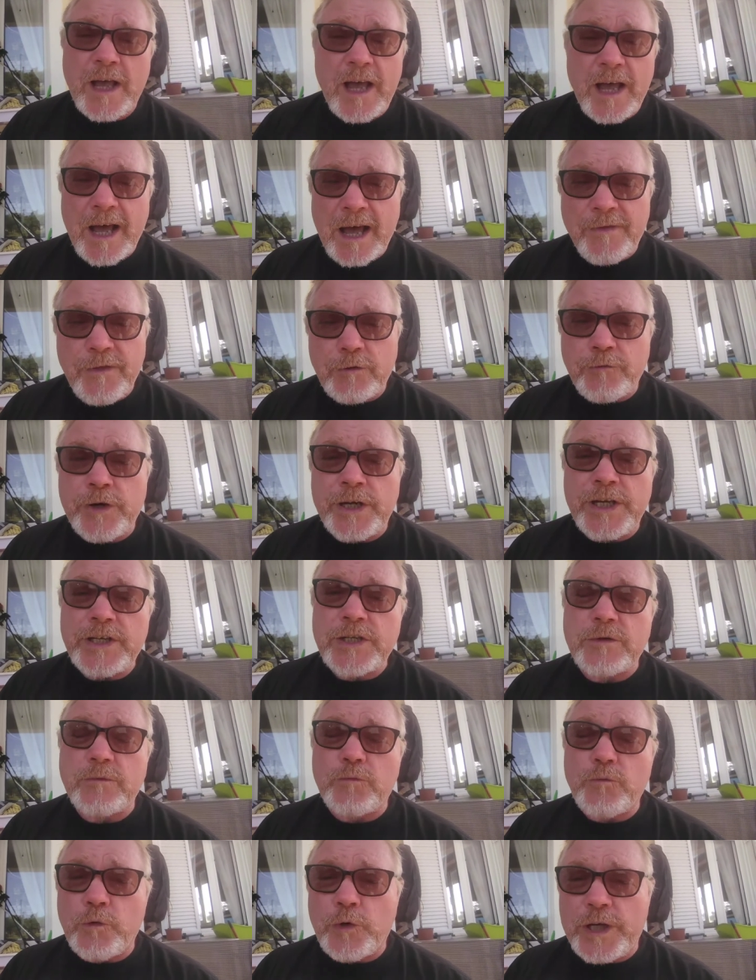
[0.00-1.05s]
And the
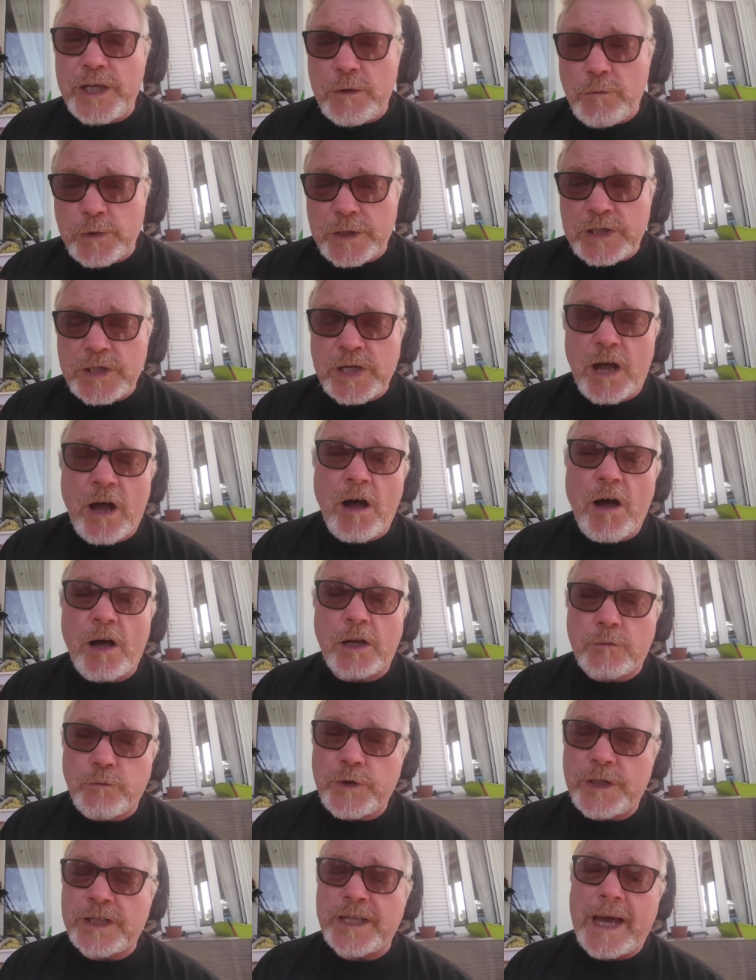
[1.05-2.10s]
reason we were
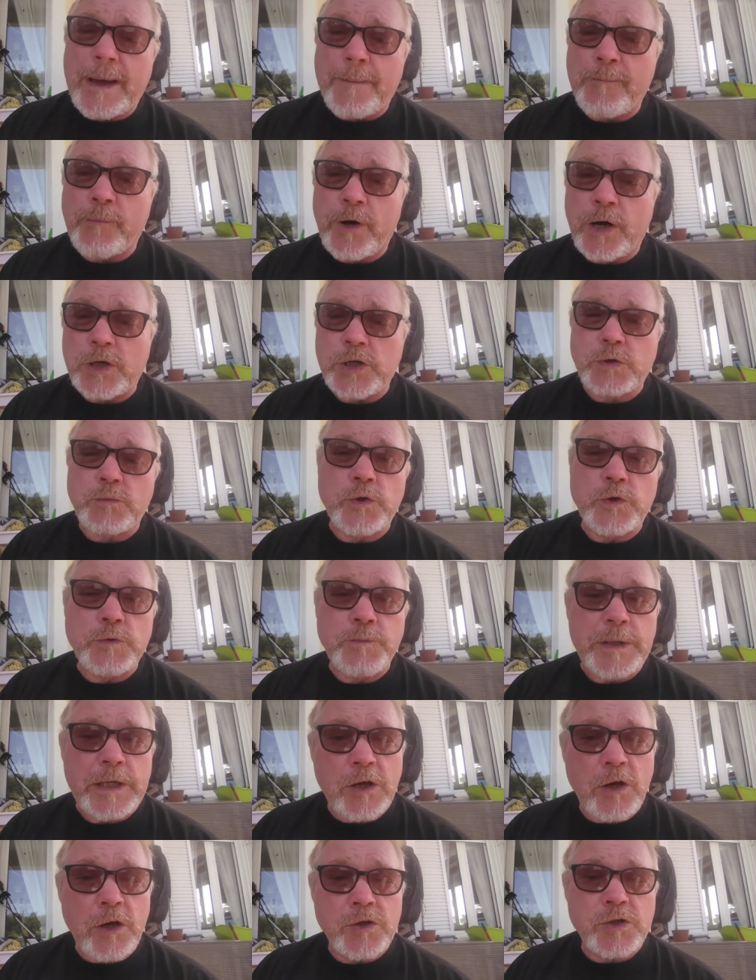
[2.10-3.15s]
tarred with that brush was
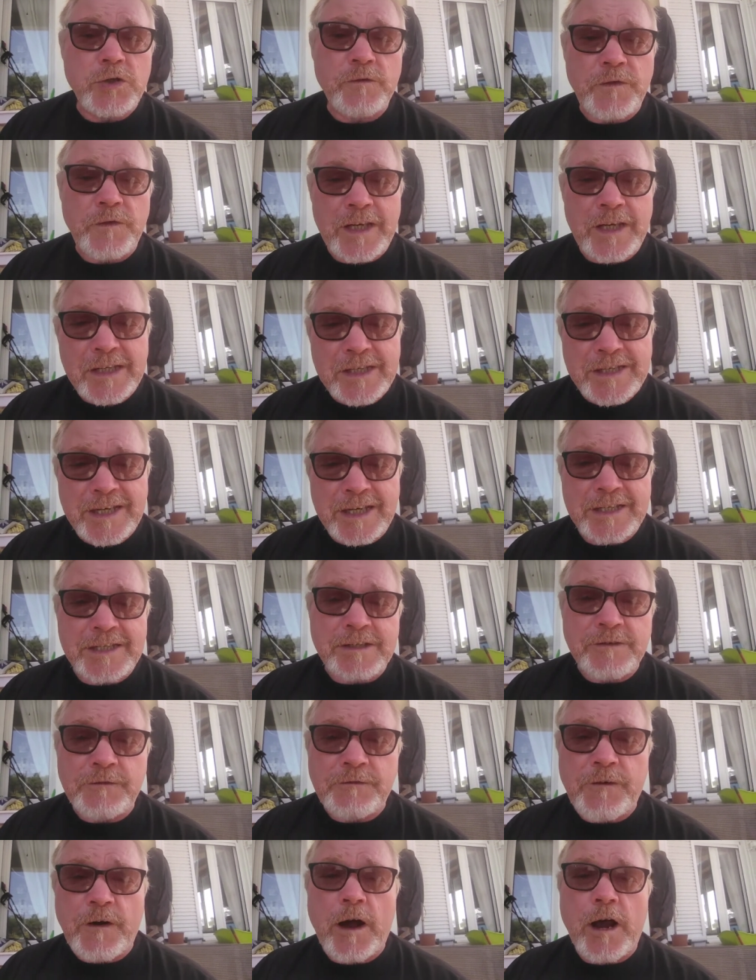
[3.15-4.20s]
because of the
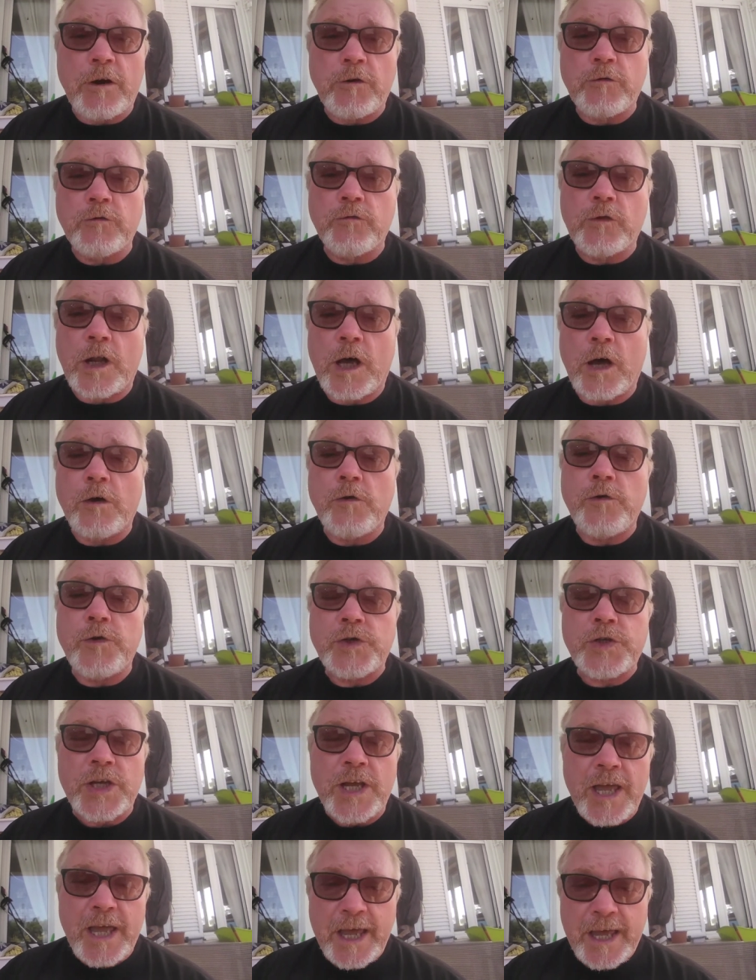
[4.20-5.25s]
excessive viral
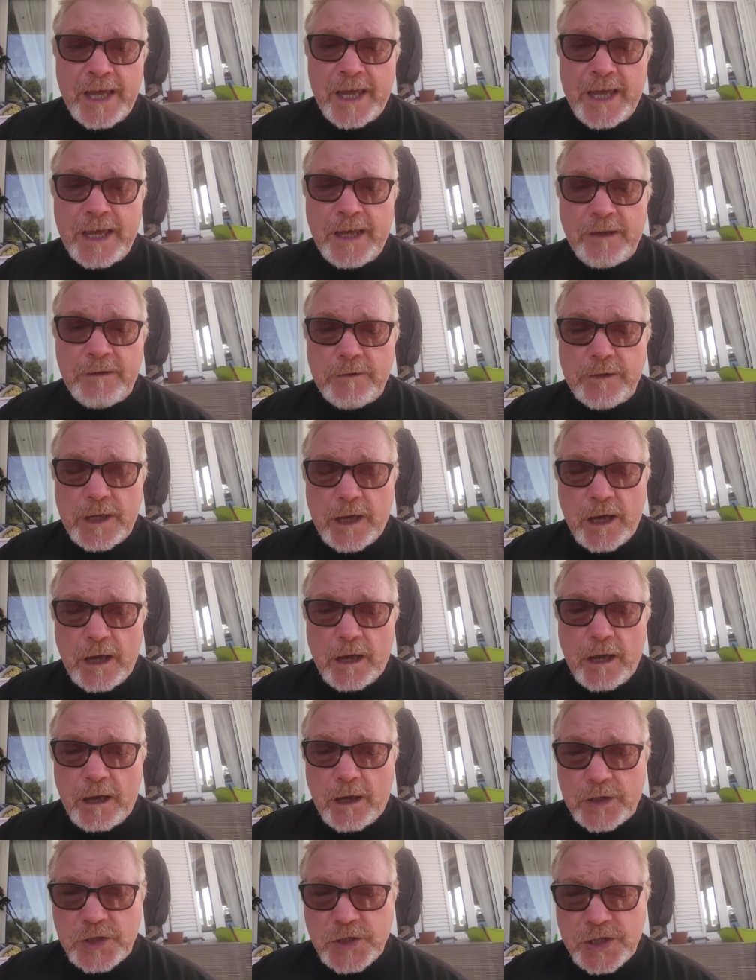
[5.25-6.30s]
loads in
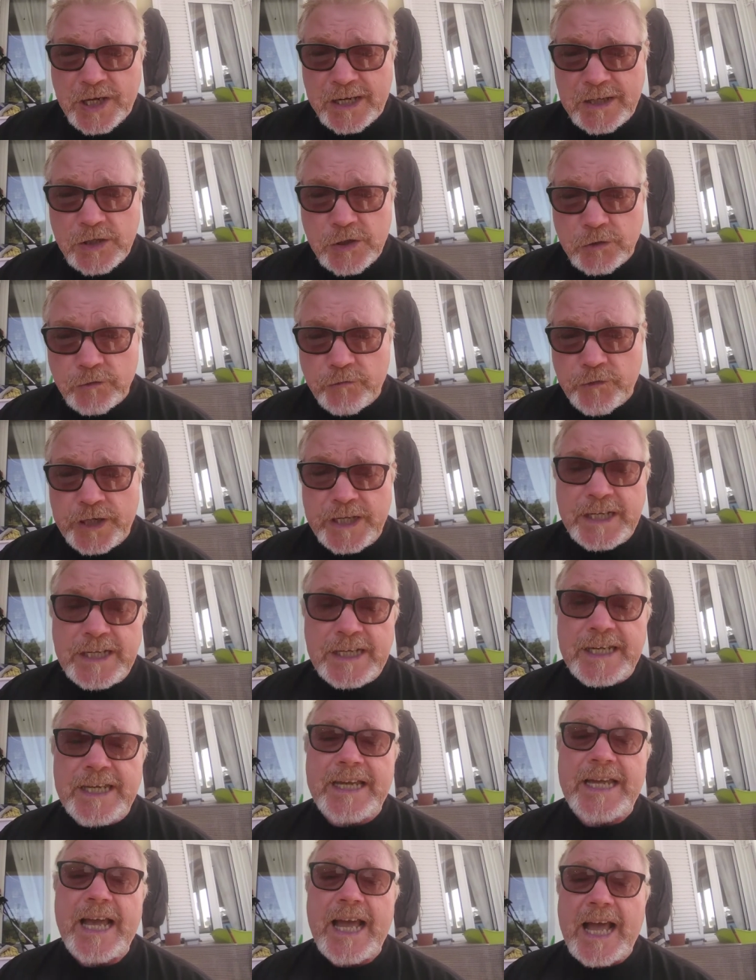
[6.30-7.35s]

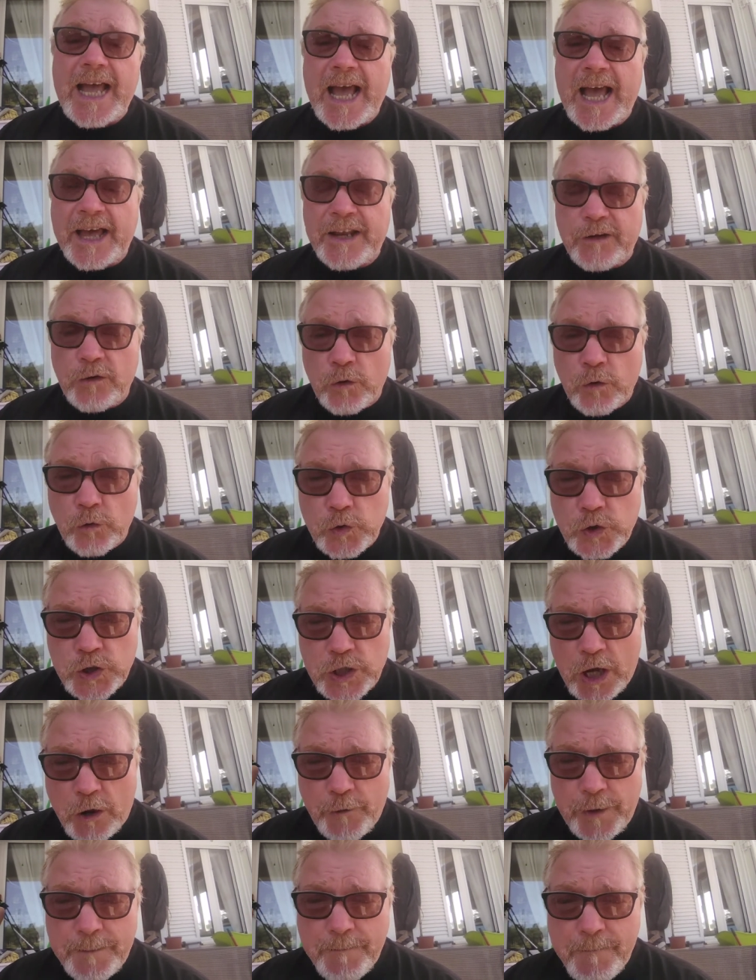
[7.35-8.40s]
Santorini and
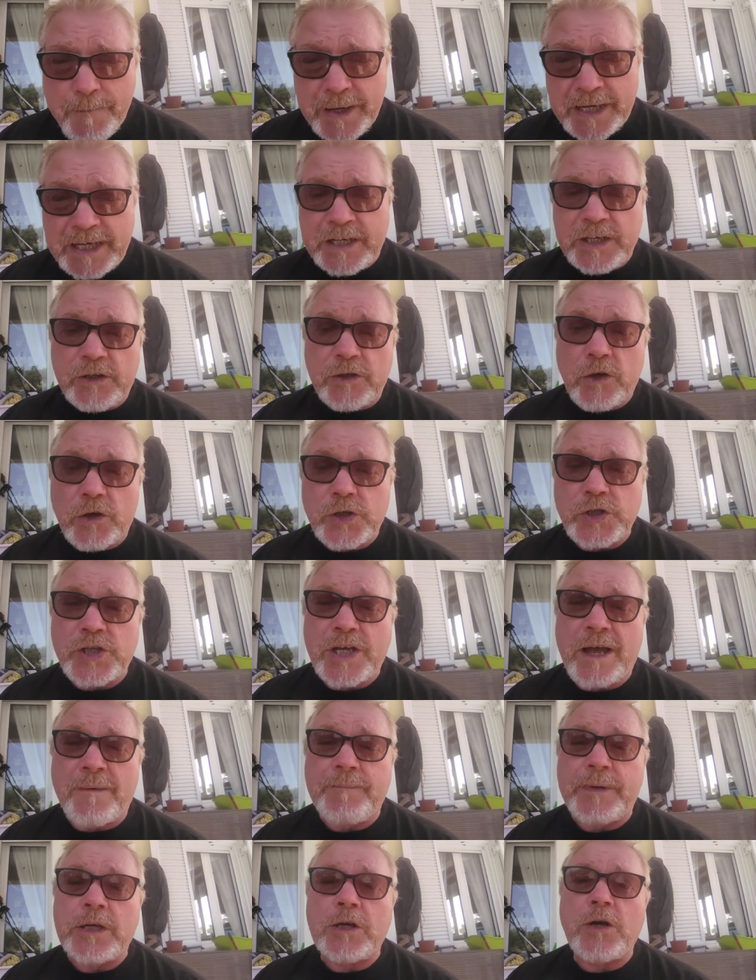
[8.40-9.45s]
also in Mykonos.
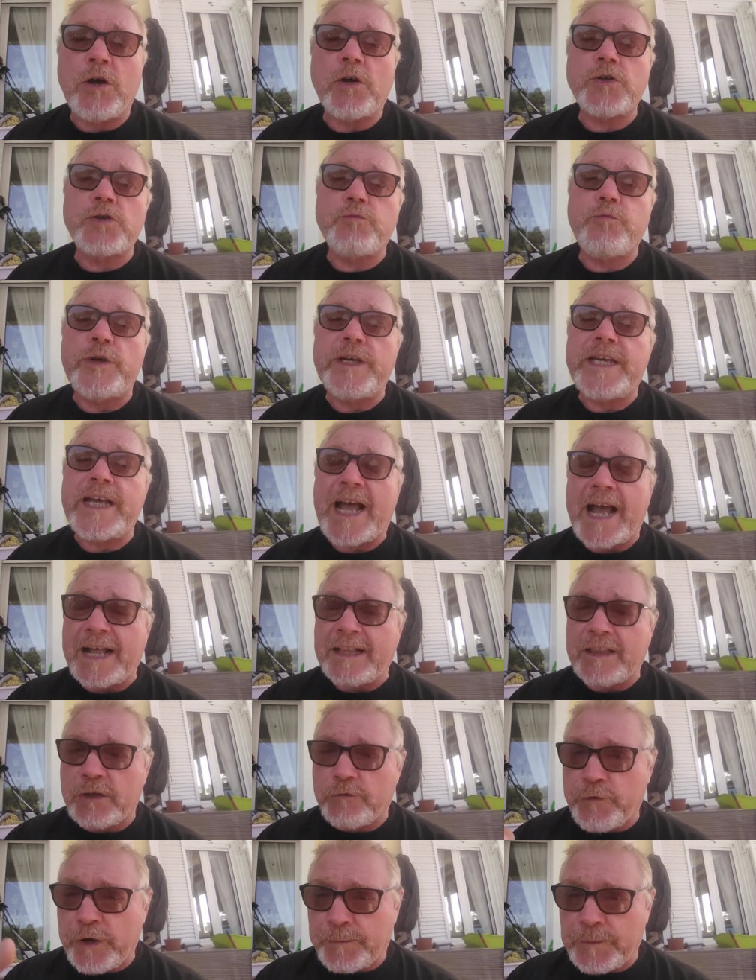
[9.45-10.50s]
And because we had
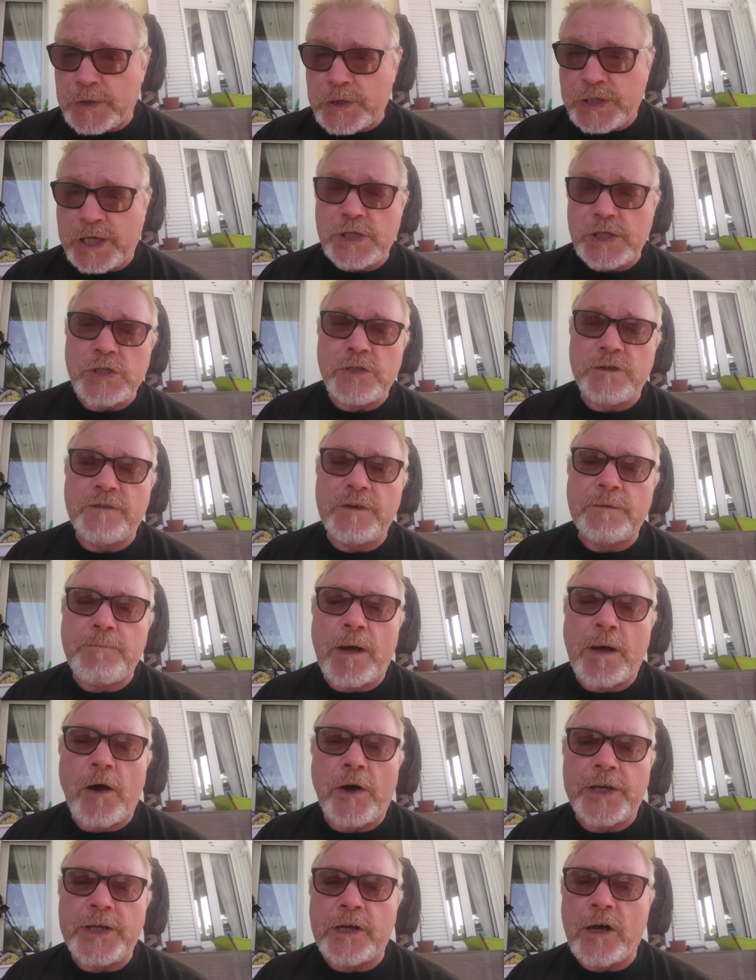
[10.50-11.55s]
the reputation of a
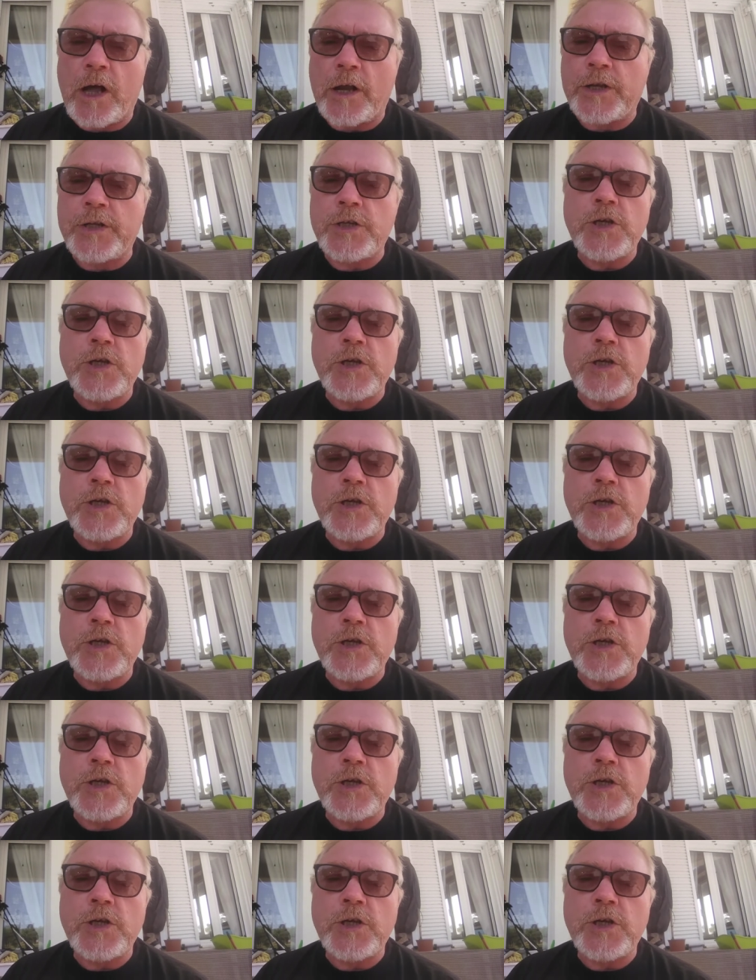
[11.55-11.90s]
party island,